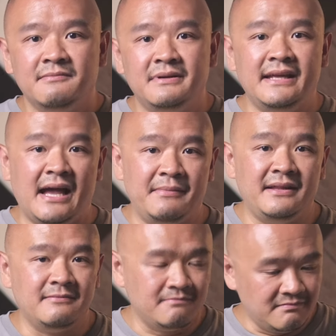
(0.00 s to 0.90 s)
But yeah, I
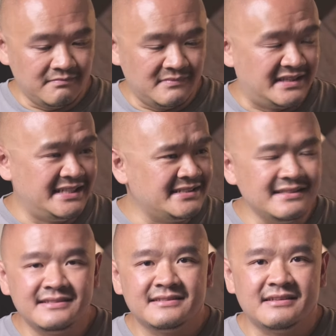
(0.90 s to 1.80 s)
mean,
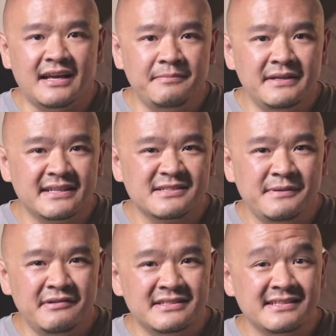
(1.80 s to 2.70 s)
decent typing
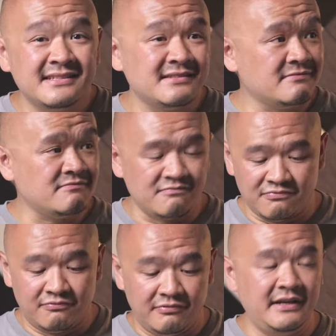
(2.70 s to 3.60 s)
experiences
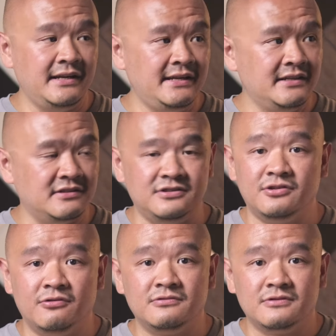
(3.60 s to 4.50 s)
really
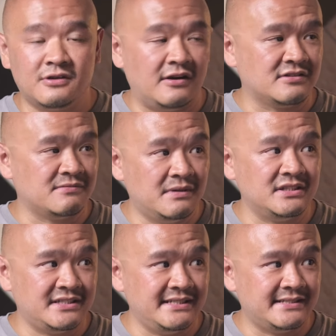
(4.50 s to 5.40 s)
don't cost
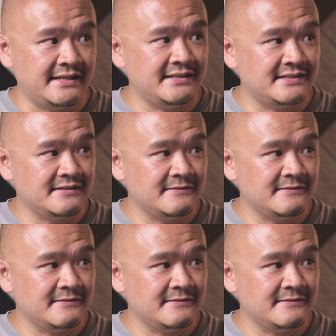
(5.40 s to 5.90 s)
much these days.